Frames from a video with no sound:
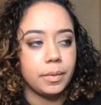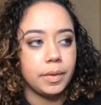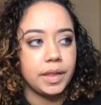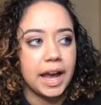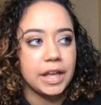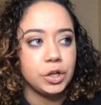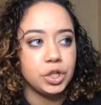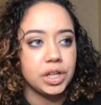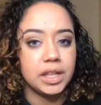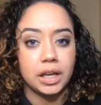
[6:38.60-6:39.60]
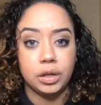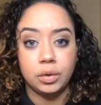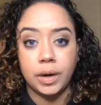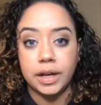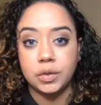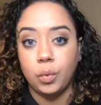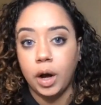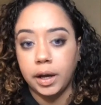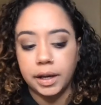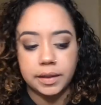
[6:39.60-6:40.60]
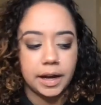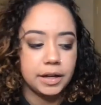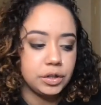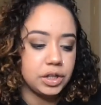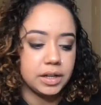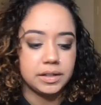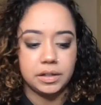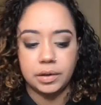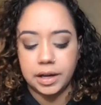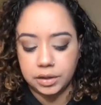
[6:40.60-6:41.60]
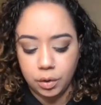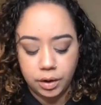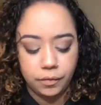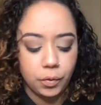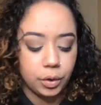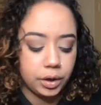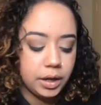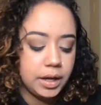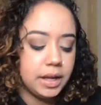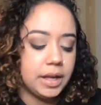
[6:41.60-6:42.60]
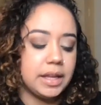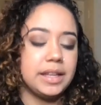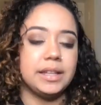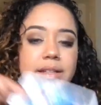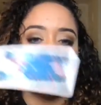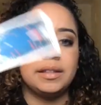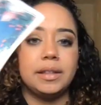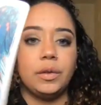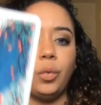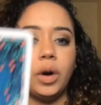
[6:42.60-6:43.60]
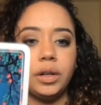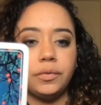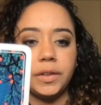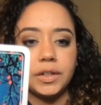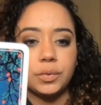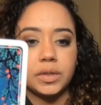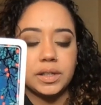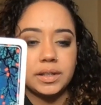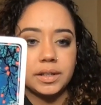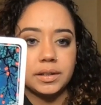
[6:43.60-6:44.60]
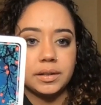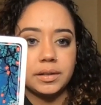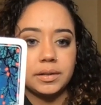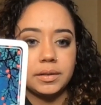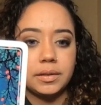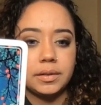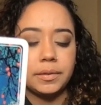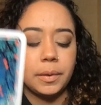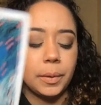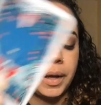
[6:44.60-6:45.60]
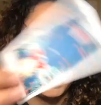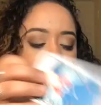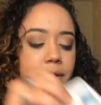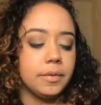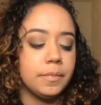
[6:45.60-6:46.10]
the energy that you guys want and the energy I see you guys going for is the one of least resistance, okay?